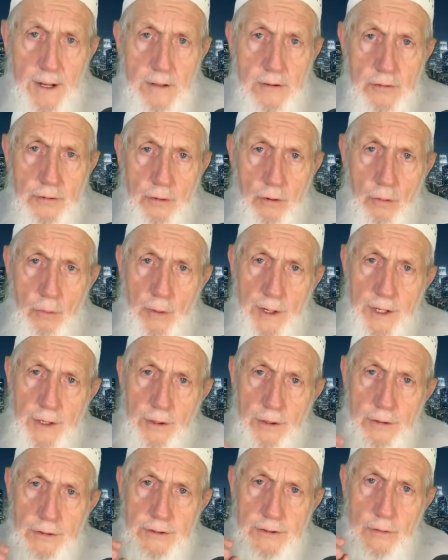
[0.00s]
So we
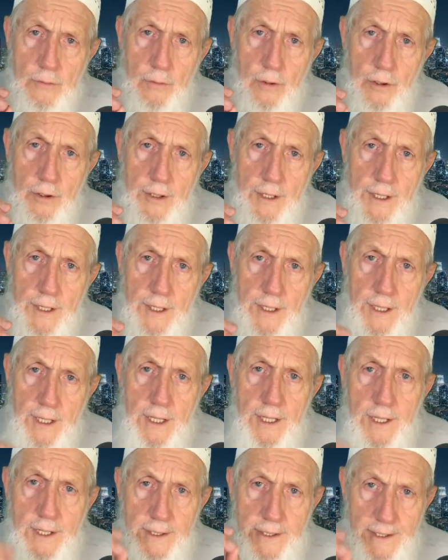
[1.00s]
use the word
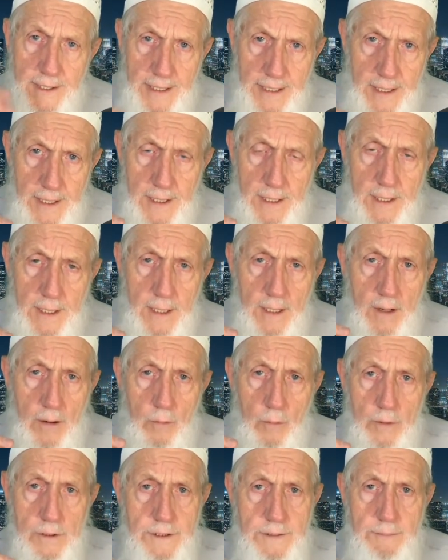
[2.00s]
ihdi,
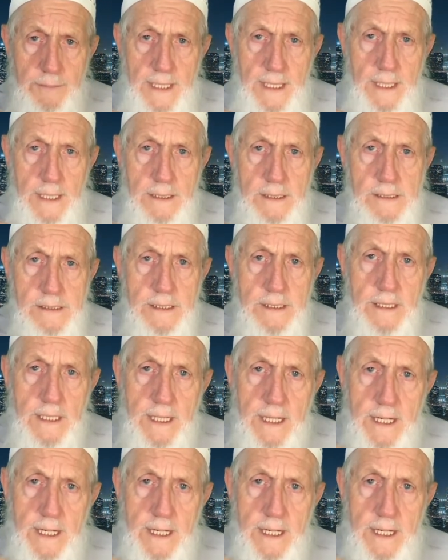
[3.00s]
which means